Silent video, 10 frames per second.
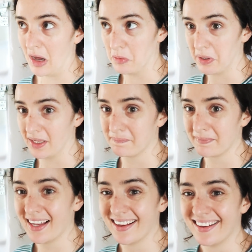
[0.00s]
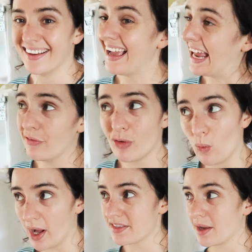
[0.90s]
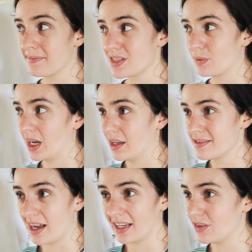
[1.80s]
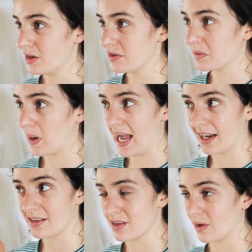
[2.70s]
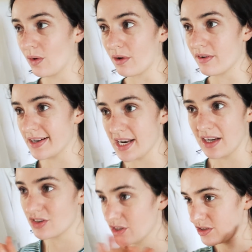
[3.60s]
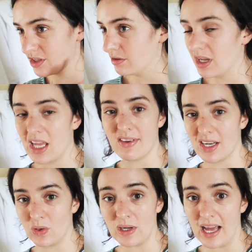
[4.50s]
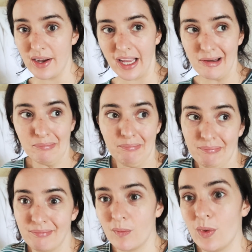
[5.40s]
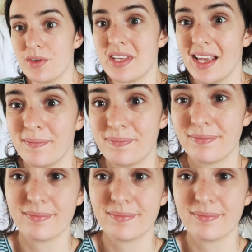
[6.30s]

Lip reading: Hoping. And if all worse comes to worse, I can use a wax or a varnish to even it all out again. We'll see.